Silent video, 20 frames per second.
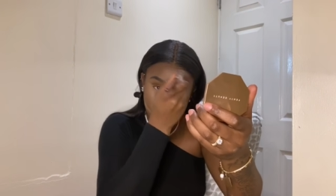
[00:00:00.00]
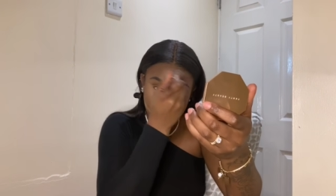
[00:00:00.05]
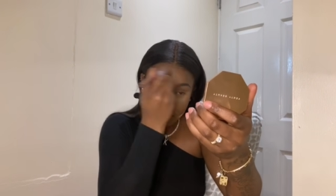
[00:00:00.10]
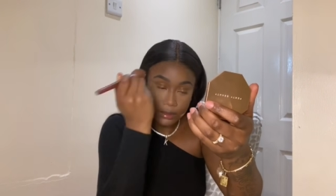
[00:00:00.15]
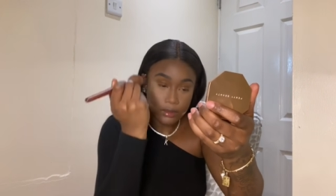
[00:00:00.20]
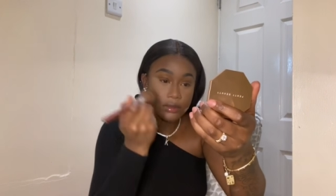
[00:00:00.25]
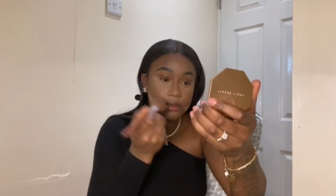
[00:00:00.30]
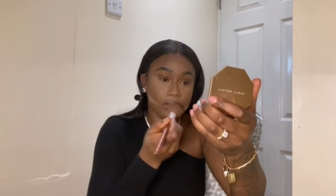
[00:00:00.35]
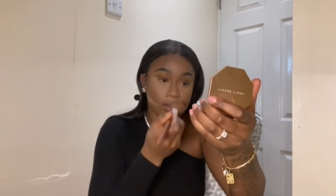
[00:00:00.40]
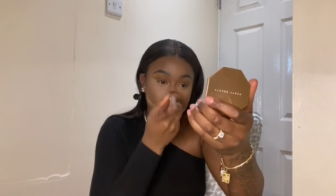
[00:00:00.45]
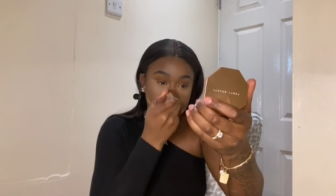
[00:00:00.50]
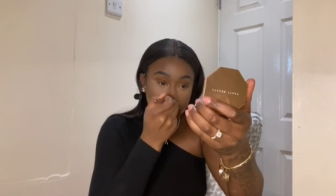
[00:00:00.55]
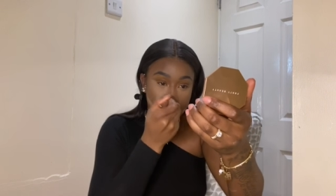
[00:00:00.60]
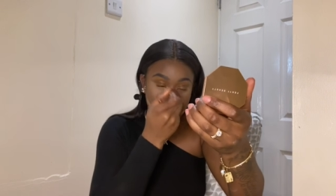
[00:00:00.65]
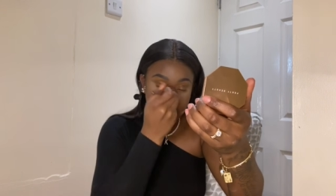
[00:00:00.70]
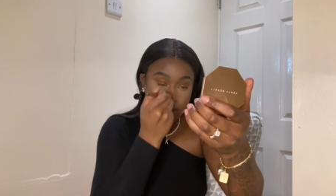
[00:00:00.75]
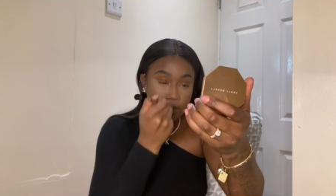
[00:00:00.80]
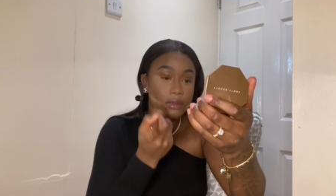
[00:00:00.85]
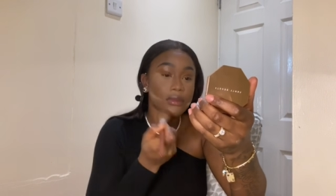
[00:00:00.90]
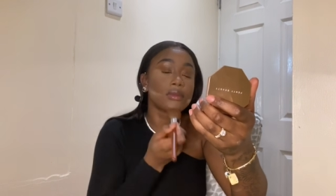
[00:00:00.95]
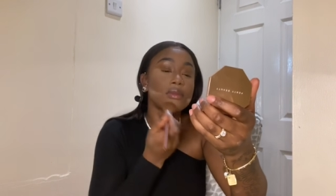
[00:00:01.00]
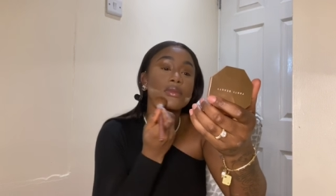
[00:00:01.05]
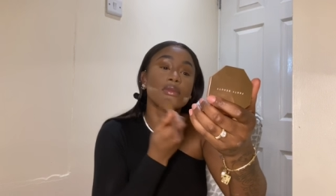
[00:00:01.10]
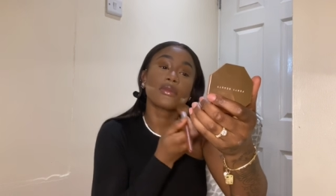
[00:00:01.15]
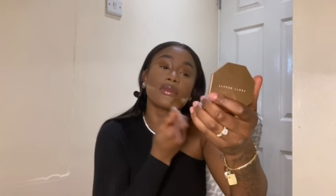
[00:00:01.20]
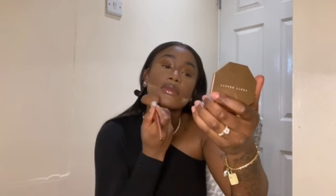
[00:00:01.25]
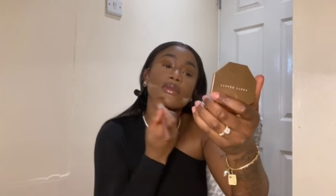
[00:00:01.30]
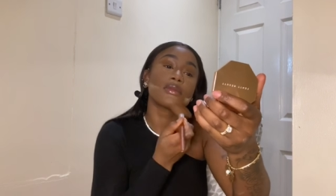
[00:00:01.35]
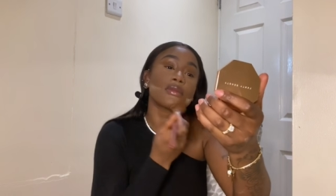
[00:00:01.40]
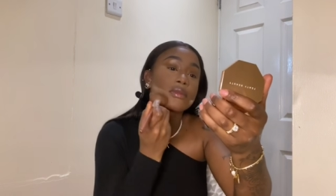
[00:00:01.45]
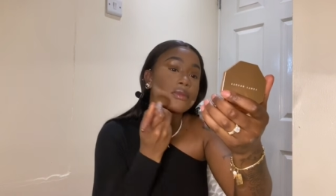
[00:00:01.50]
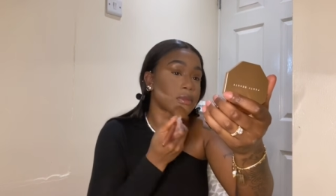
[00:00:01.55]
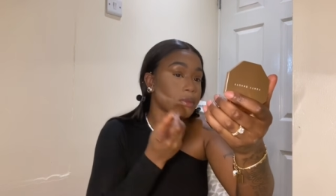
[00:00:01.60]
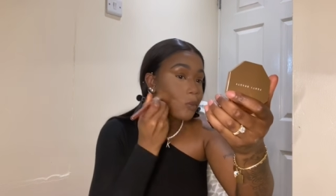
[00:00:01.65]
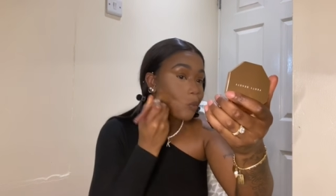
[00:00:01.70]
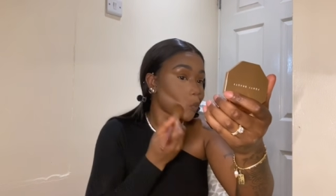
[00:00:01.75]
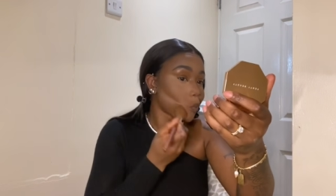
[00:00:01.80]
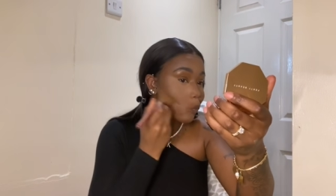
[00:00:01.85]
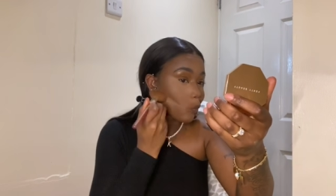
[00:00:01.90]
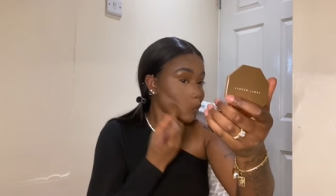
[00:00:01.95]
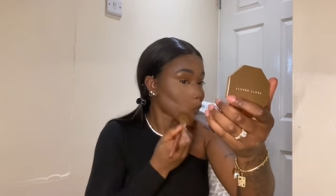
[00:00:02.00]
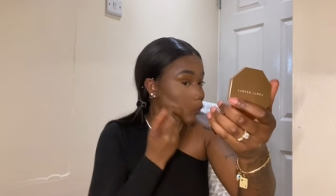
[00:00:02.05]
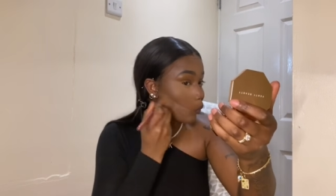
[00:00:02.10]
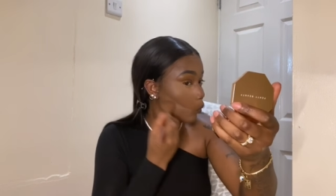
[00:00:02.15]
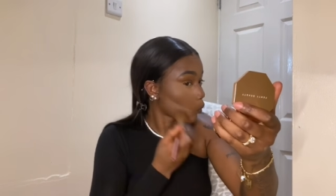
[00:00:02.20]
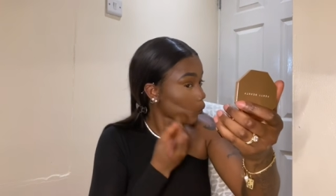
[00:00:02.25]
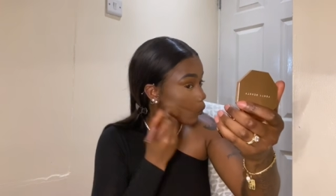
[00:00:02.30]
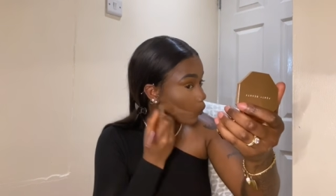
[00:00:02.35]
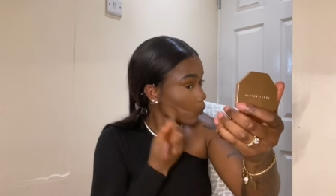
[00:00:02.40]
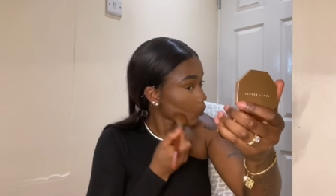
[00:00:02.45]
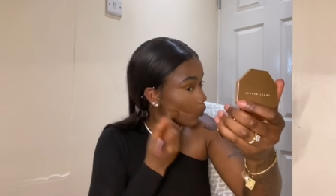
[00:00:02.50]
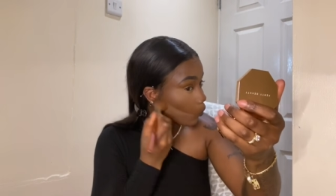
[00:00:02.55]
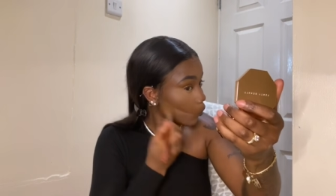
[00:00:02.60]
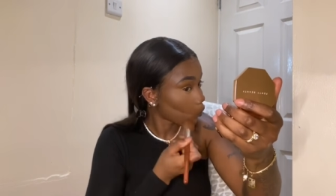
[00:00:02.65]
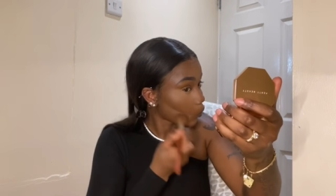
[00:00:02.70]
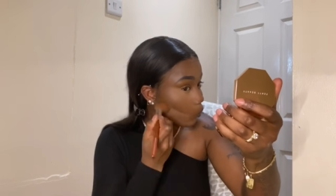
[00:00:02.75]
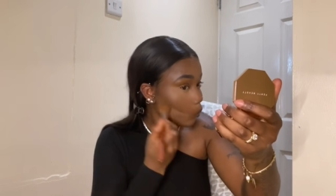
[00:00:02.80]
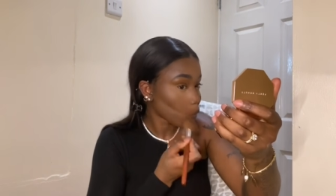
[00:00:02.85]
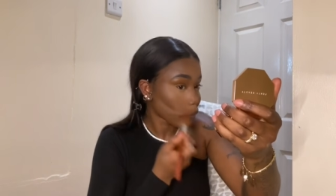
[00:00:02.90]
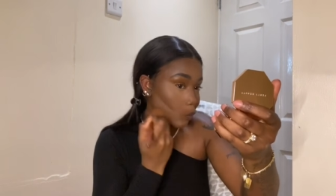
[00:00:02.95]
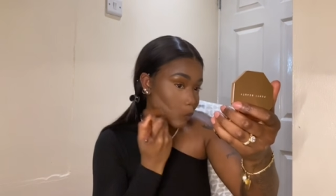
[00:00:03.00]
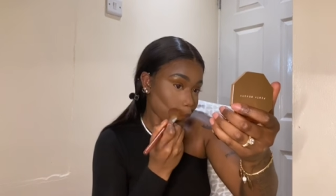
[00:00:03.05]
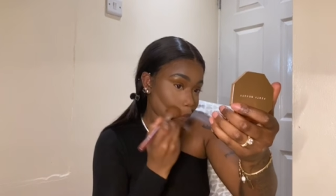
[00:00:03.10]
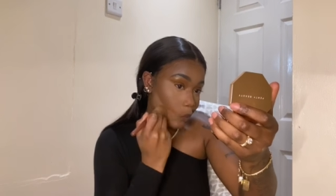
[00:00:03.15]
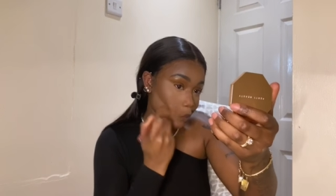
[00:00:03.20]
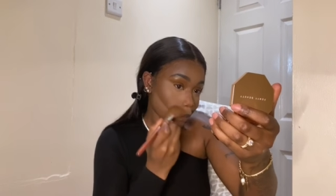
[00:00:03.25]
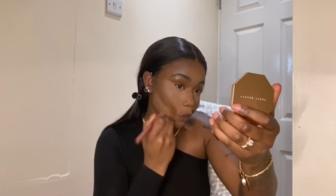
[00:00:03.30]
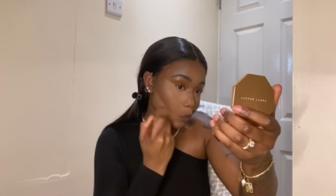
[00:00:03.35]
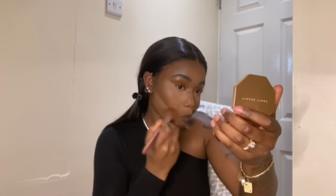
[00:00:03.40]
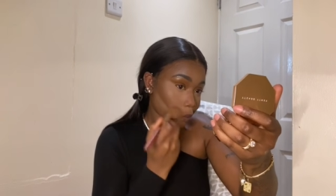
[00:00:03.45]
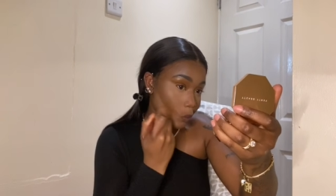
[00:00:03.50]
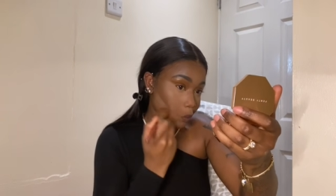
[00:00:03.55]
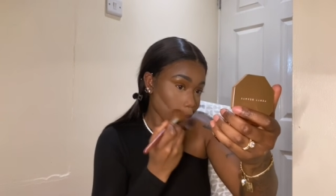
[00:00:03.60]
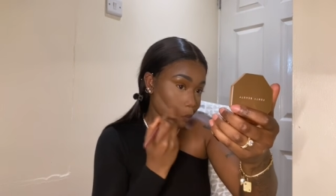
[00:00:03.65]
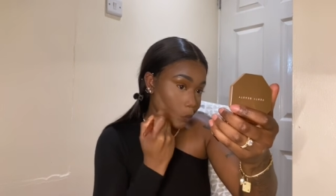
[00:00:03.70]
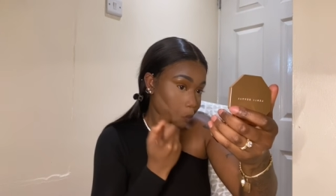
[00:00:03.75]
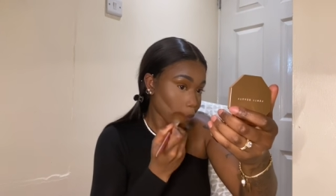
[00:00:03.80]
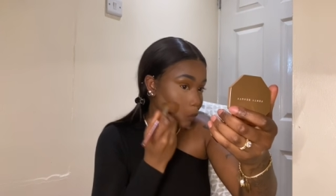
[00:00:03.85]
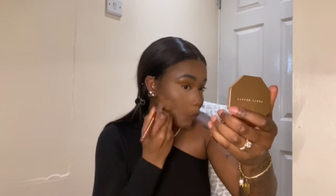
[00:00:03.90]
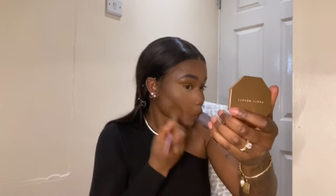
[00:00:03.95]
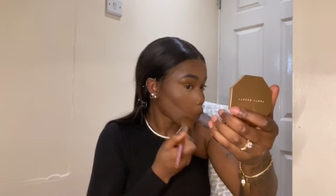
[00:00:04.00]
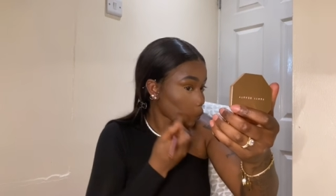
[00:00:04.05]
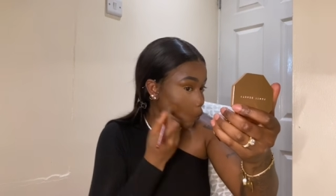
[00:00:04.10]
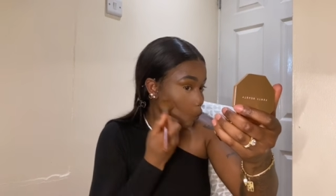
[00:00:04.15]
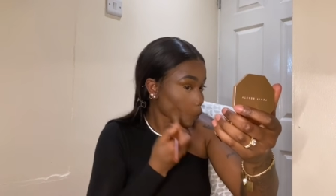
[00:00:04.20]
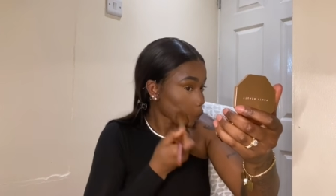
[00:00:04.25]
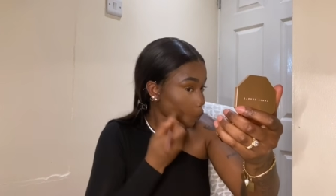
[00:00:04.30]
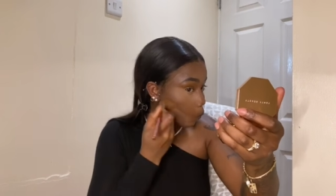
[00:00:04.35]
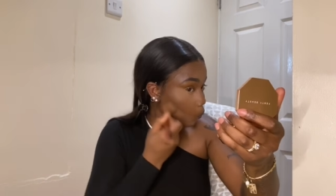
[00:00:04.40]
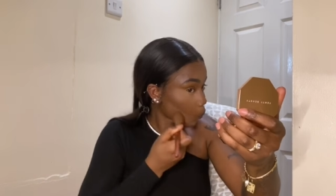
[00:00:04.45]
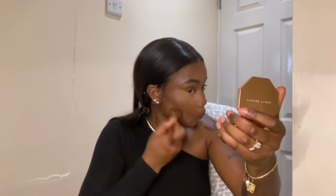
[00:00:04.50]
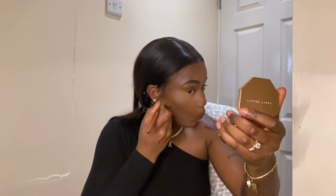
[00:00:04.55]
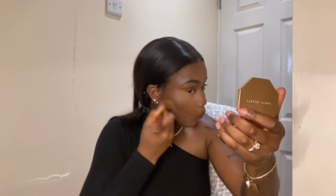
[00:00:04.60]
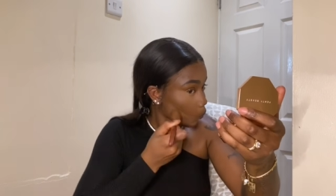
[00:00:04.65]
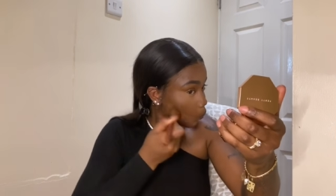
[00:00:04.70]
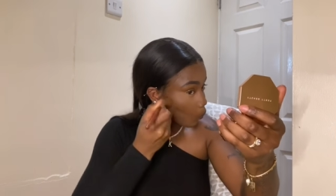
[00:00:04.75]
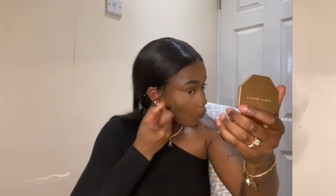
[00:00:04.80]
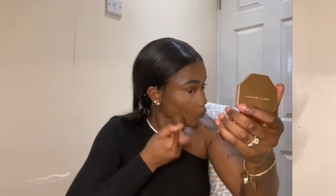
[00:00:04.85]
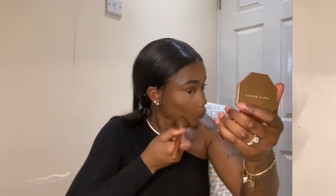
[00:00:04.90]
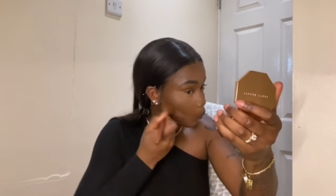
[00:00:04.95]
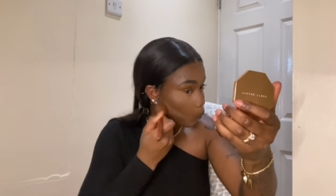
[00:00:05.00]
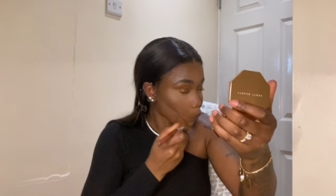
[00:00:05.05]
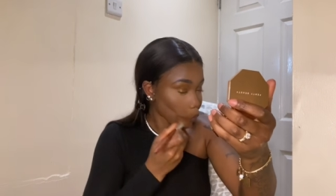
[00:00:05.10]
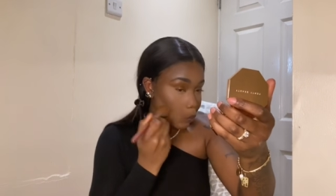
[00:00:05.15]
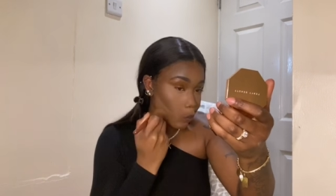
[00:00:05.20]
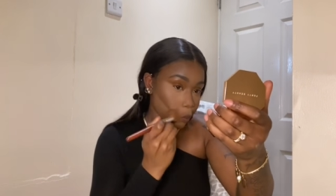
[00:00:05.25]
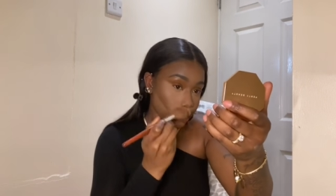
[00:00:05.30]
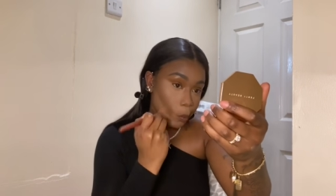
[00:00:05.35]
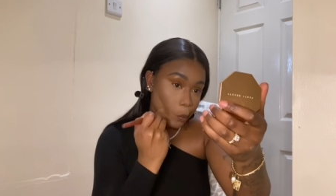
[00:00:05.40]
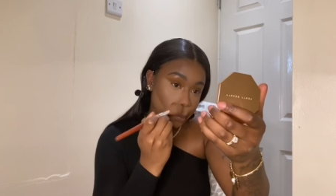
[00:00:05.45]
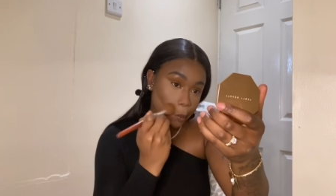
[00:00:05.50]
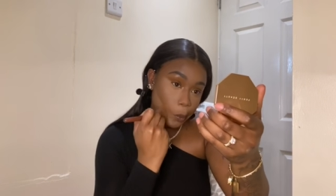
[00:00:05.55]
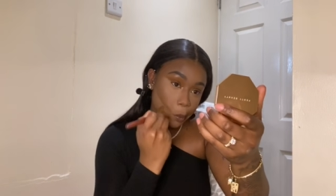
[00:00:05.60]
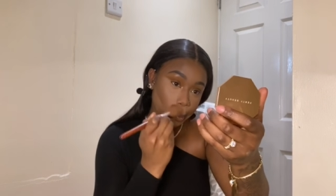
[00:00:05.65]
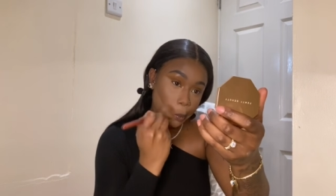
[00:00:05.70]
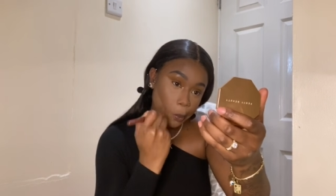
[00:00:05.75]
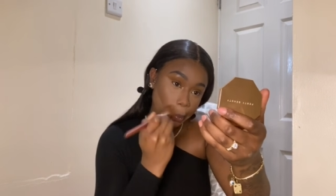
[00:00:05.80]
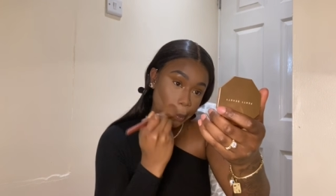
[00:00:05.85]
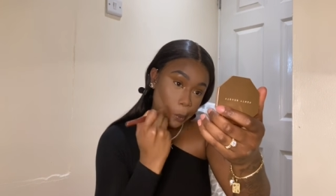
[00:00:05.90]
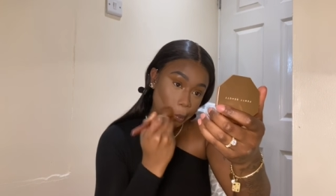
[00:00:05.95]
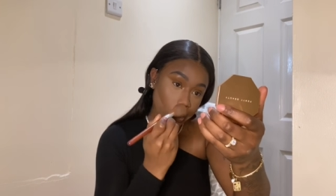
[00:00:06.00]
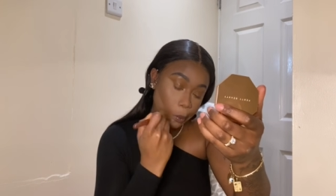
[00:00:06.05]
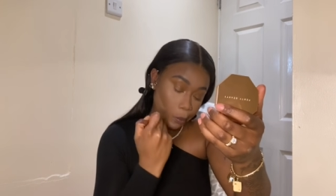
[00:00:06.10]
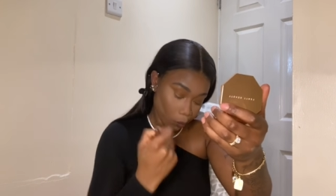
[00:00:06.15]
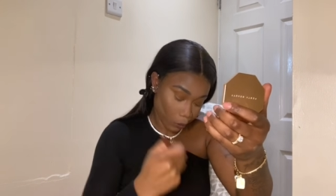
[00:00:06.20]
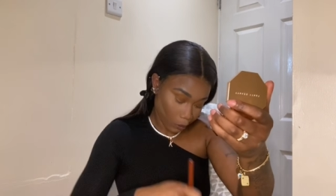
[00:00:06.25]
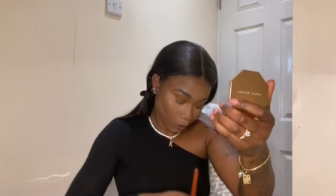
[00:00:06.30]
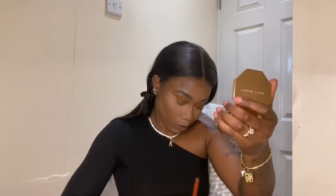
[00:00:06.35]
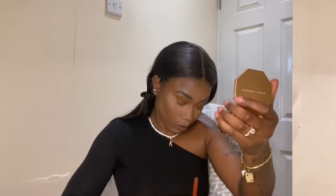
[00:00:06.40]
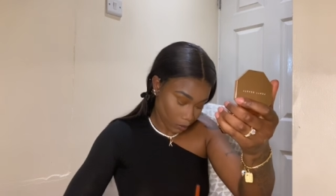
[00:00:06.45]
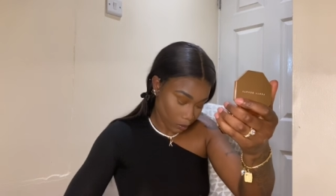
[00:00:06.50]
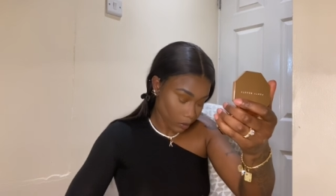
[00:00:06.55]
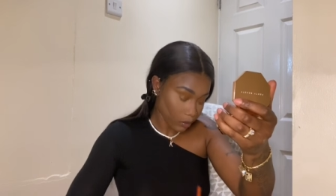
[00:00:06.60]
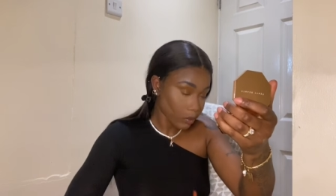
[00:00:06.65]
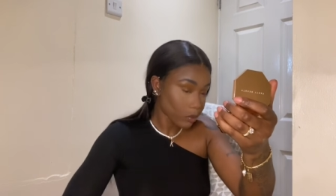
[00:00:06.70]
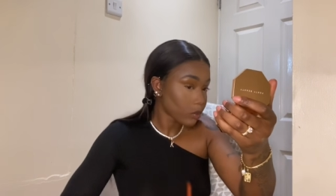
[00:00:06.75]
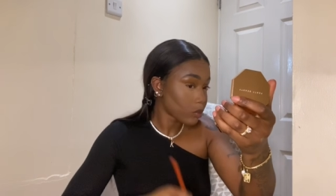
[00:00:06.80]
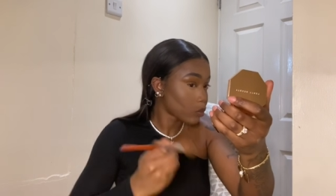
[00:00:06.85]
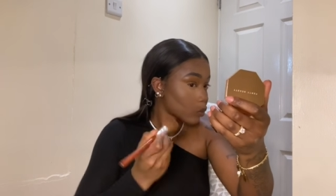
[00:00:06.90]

and honey like and like a chocolate goddess and then i just use this powder to brush away my um